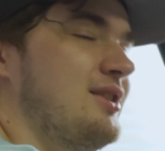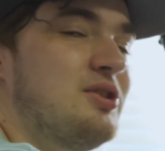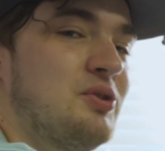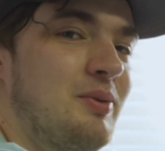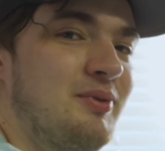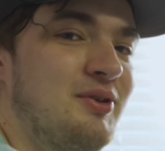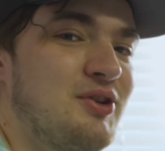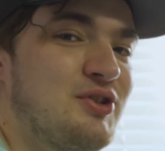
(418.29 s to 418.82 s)

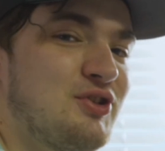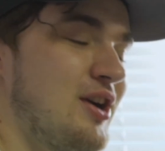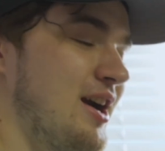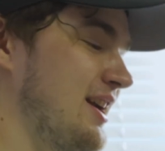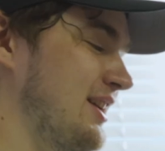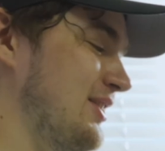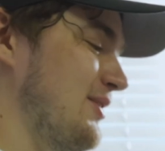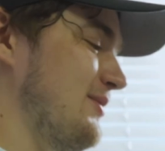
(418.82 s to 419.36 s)
So I'm going to
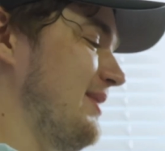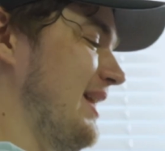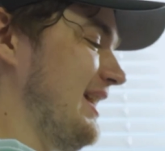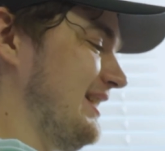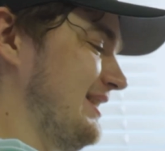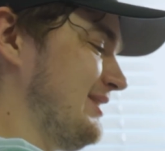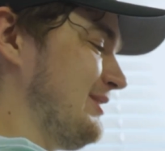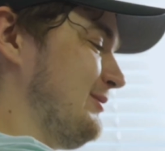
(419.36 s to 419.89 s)
try and go
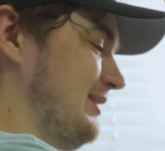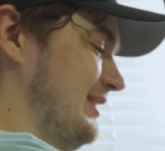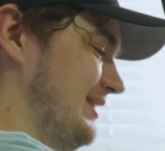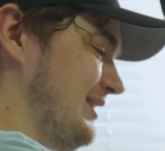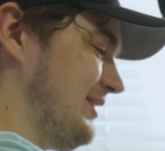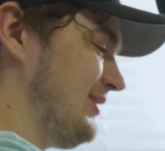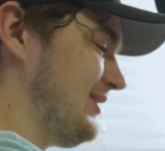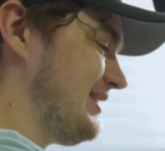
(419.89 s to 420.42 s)
back into
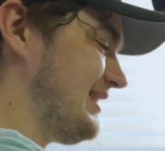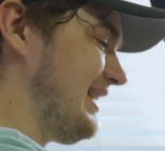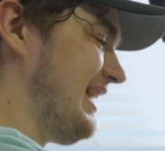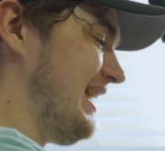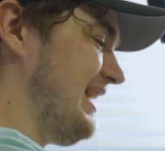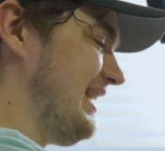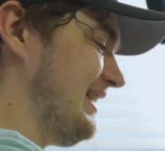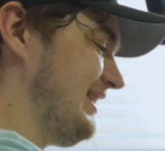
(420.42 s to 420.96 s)
Windows
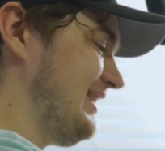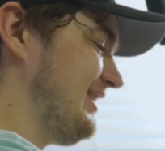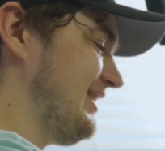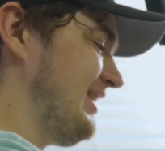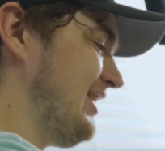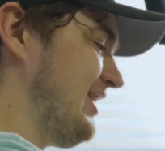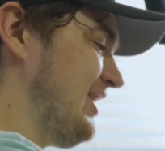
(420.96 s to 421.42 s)
and